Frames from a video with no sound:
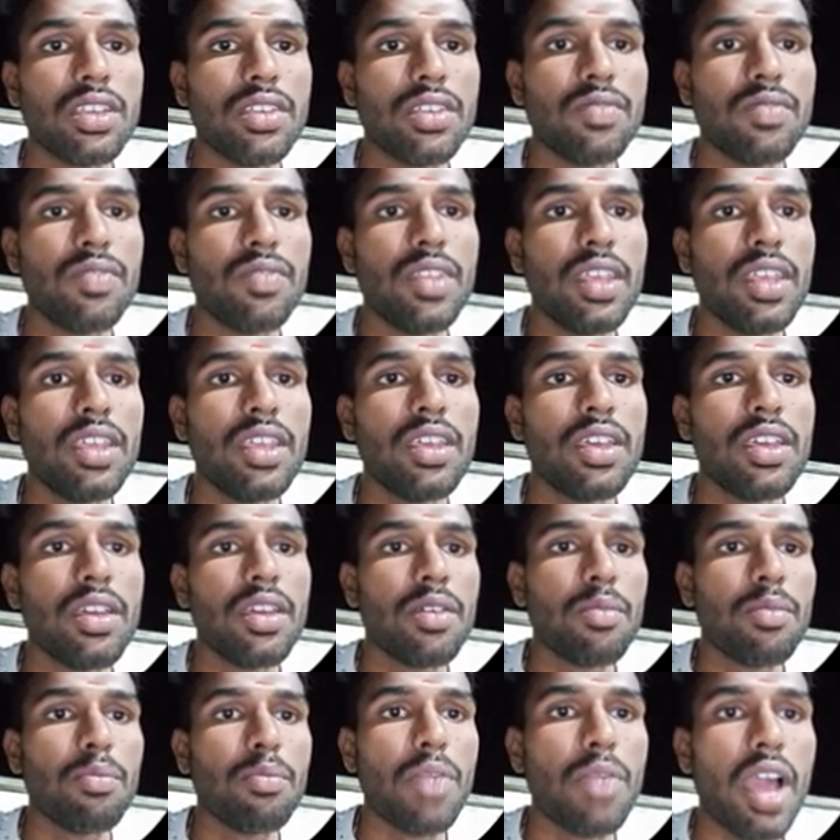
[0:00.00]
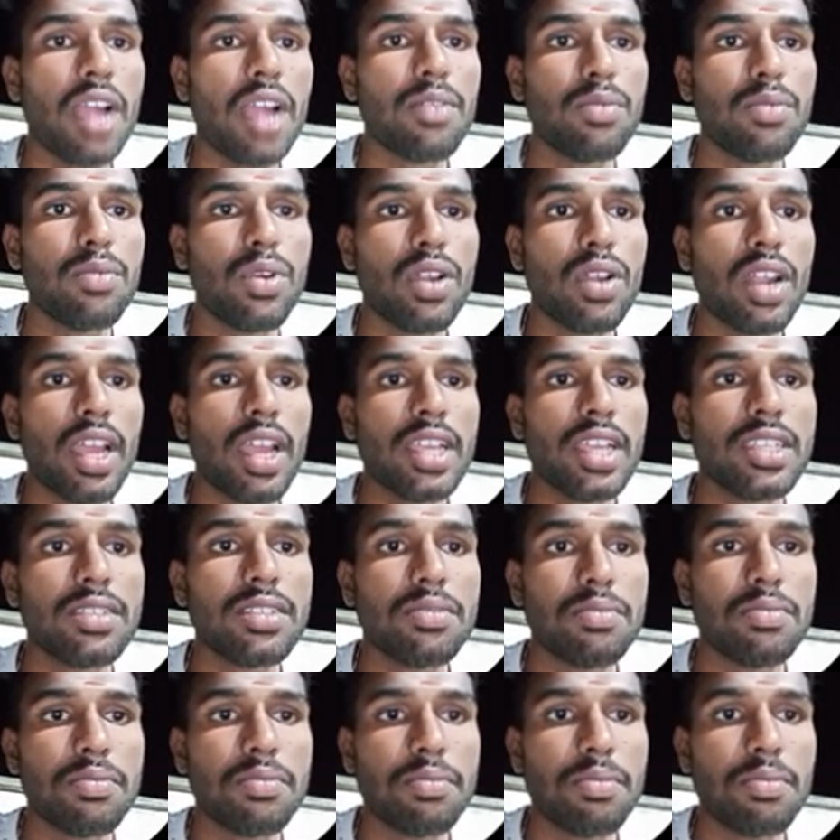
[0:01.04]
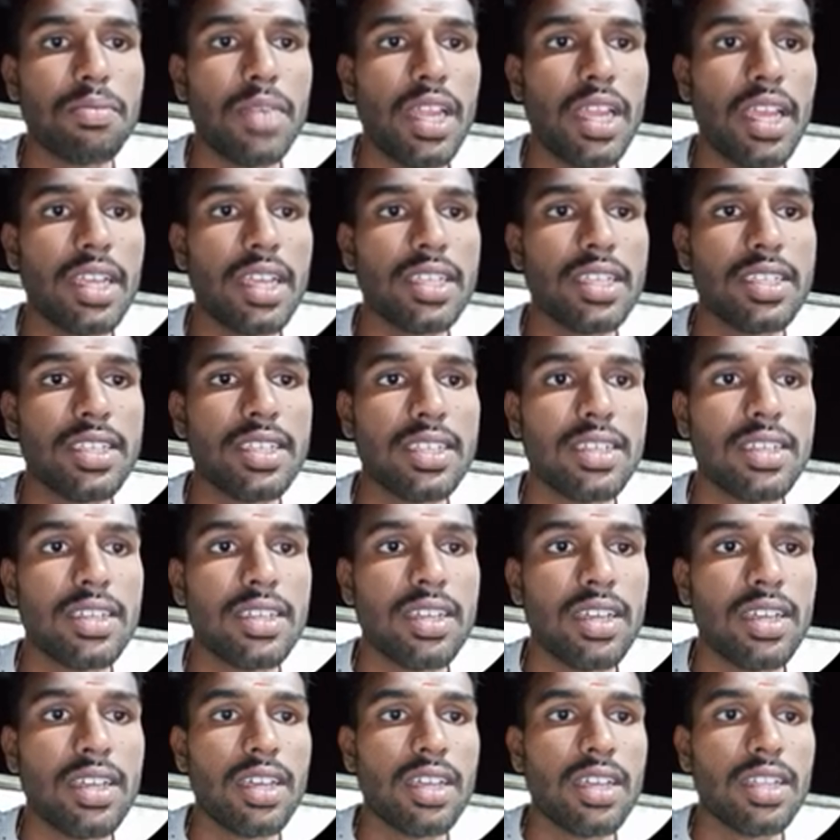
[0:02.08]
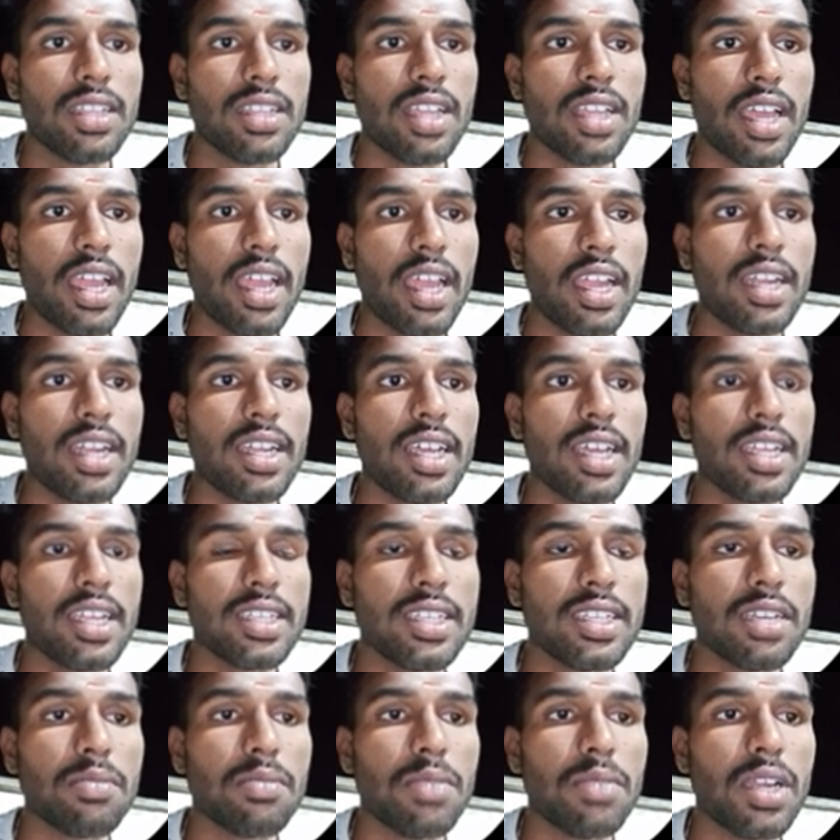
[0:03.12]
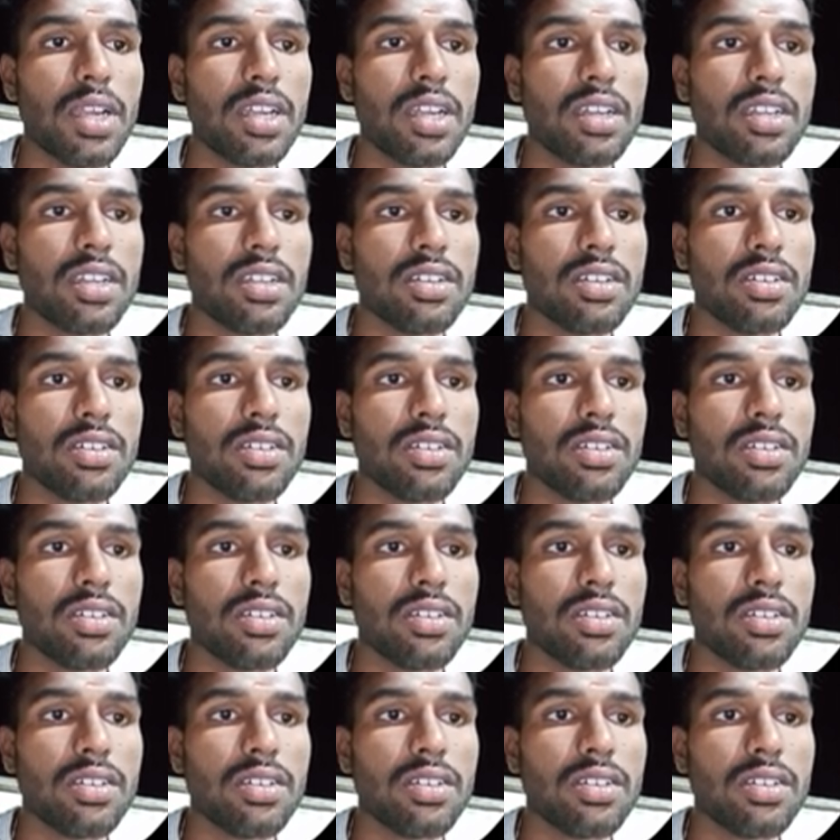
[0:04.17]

If the backbone lines breaks, the entire segment